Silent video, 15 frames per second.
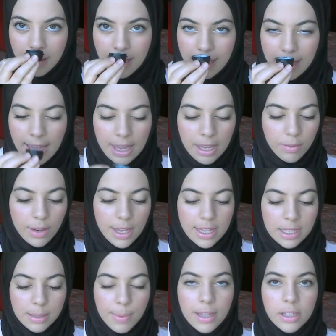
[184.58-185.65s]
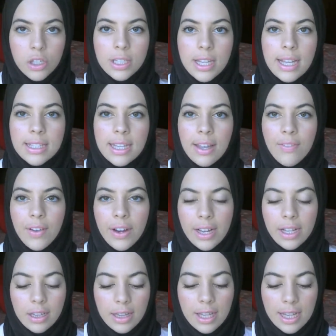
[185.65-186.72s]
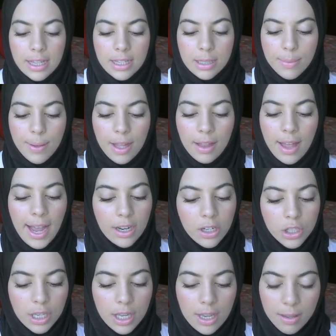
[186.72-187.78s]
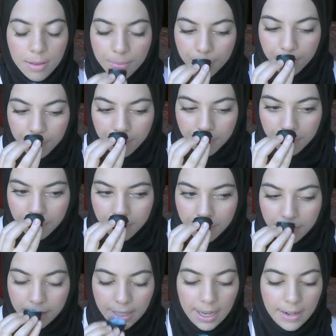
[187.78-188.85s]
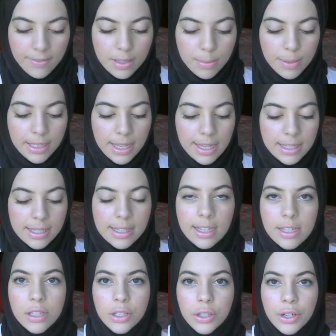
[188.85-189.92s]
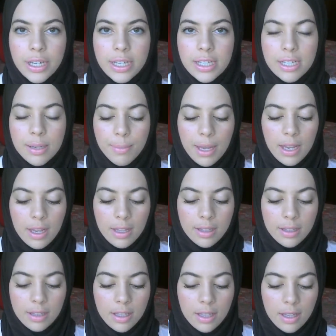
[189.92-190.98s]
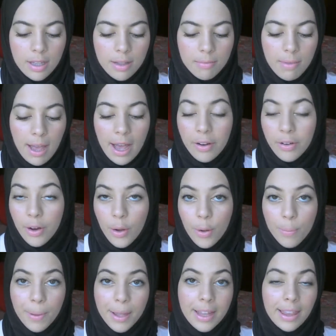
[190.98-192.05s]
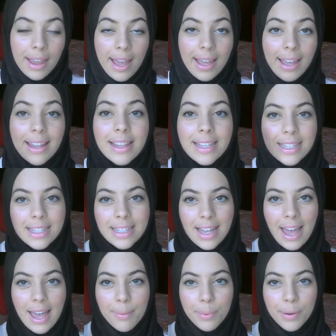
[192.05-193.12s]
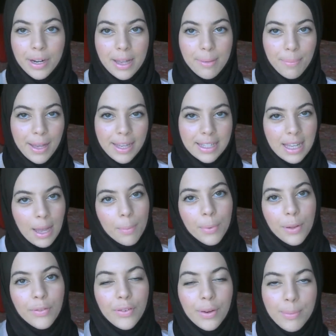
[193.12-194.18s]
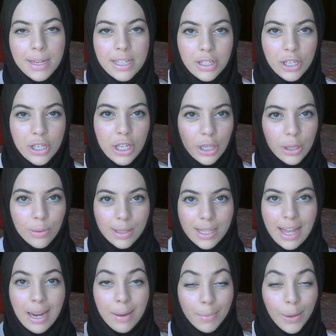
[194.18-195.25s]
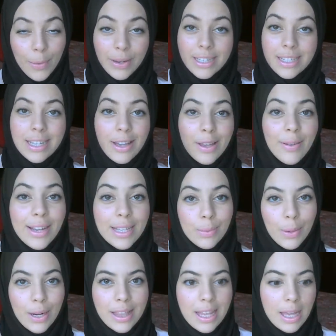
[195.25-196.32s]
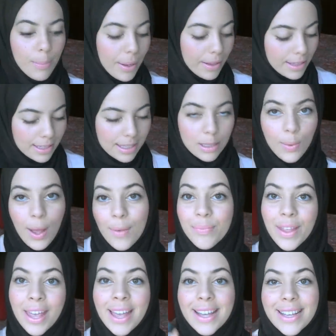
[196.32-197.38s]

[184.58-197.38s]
like a unique smell it just has like a very clean smell actually kind of smells like sunscreen to me I don't know but like this is a pretty big sample for me to use and I'm going to tell you guys what I think about this as well